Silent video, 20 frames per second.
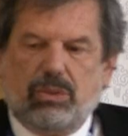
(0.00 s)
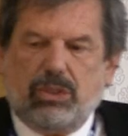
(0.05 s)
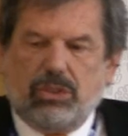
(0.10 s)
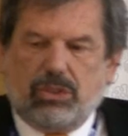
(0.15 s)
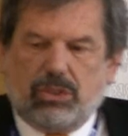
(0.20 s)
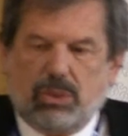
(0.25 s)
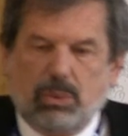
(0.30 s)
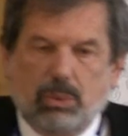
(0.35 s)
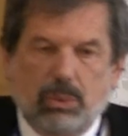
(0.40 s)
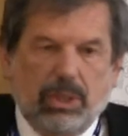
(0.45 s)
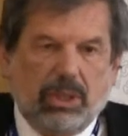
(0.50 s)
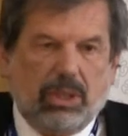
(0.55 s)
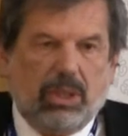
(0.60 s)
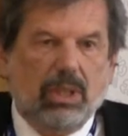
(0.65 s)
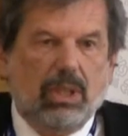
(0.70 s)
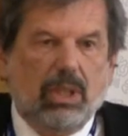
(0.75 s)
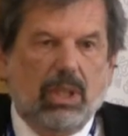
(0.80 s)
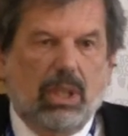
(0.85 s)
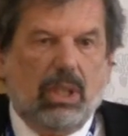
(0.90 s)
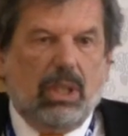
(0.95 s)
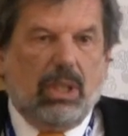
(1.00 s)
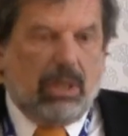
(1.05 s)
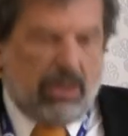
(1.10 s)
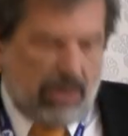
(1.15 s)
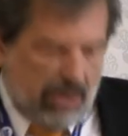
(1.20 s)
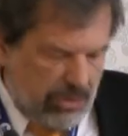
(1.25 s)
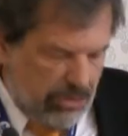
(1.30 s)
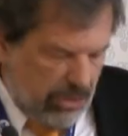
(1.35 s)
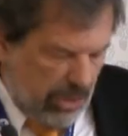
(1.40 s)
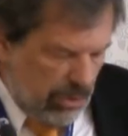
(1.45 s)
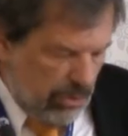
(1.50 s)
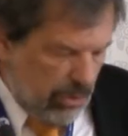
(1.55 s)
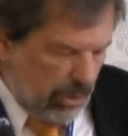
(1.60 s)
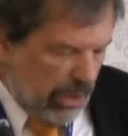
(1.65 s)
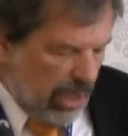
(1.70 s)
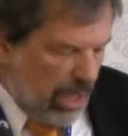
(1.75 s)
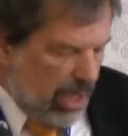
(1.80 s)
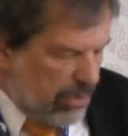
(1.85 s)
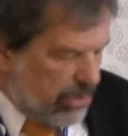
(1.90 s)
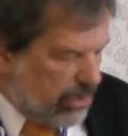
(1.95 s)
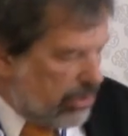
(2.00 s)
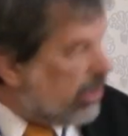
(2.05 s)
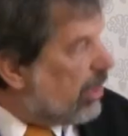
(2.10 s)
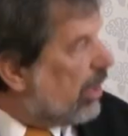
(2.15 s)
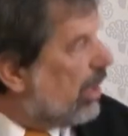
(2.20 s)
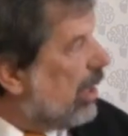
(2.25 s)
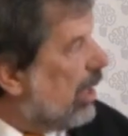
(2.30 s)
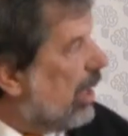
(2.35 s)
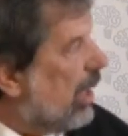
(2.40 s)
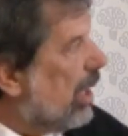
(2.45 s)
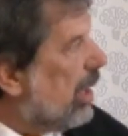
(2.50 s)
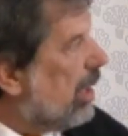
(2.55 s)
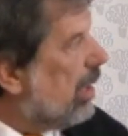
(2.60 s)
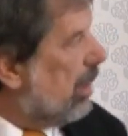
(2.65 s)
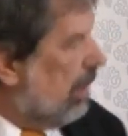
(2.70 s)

is doing. The sensor gets a